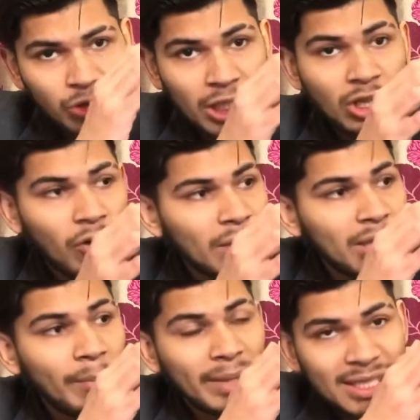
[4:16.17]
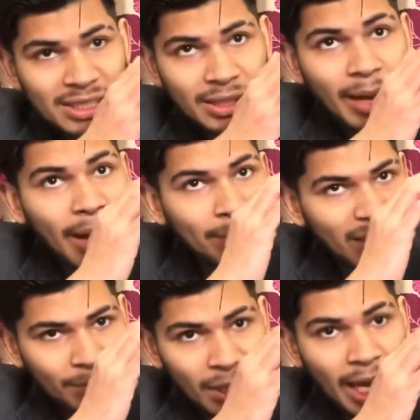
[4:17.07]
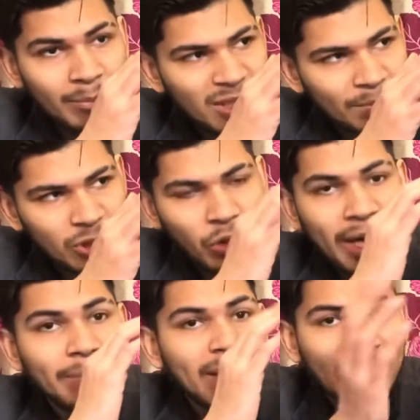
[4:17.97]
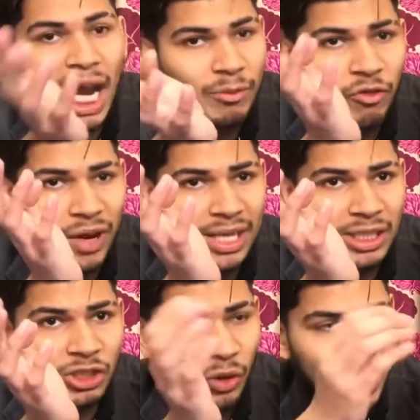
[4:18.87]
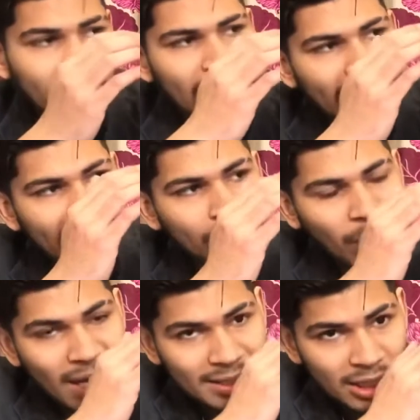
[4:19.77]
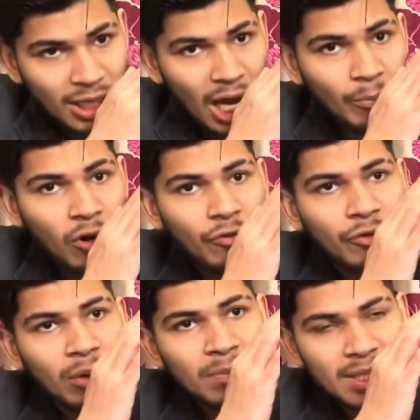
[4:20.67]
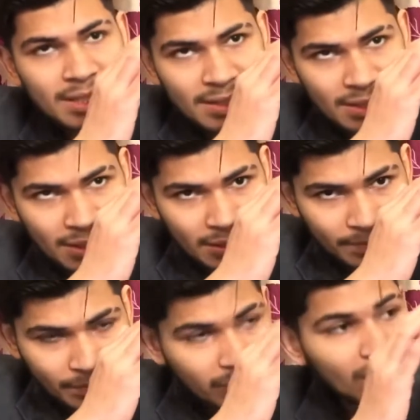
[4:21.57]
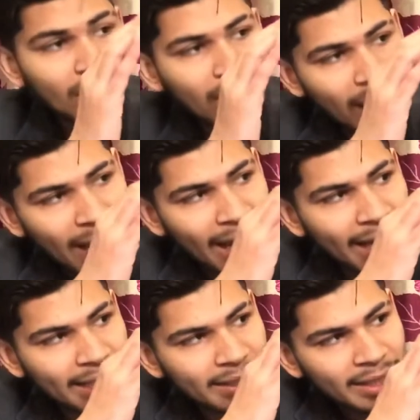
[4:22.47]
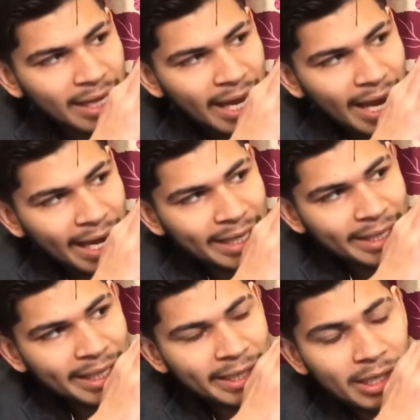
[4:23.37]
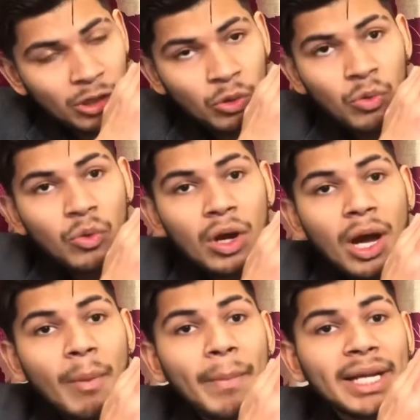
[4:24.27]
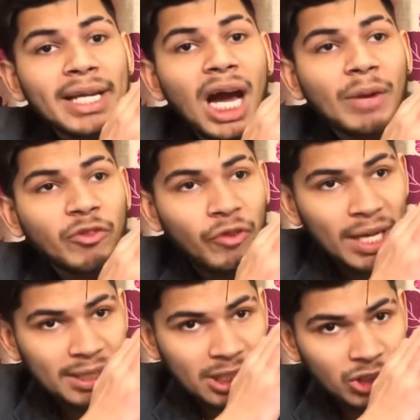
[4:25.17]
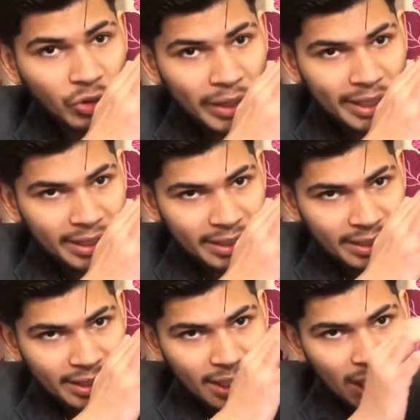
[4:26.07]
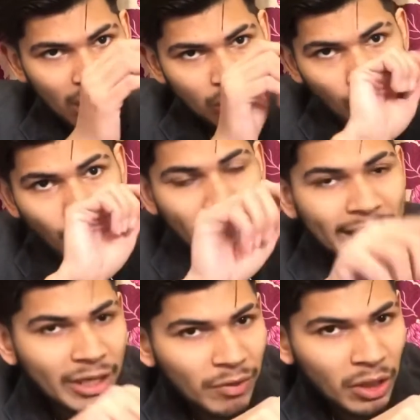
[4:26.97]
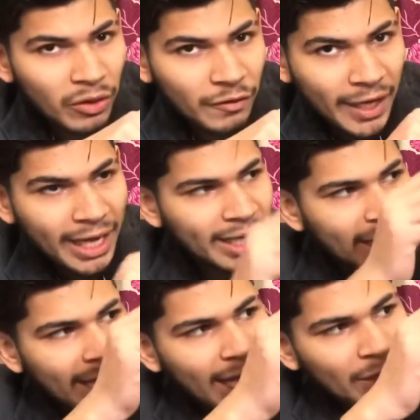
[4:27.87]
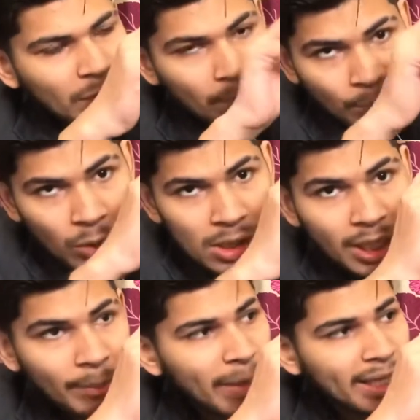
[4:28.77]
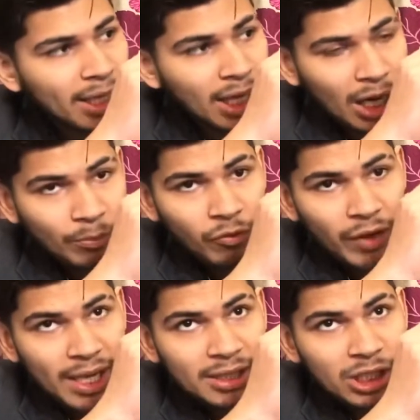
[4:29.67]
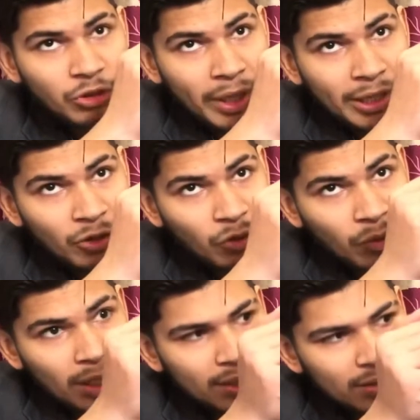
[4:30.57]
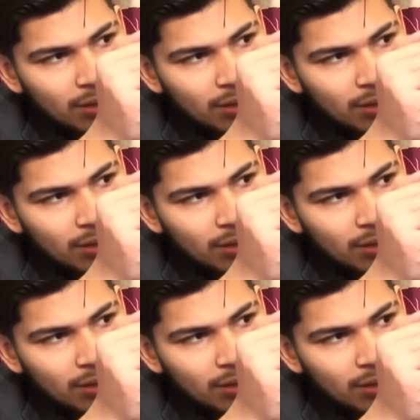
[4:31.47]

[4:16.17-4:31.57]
over this MCP joint, metacarpophalangeal joint. It passes above from this and anterior to metacarpophalangeal joint. So when it will contract, it will pull the metacarpophalangeal joint towards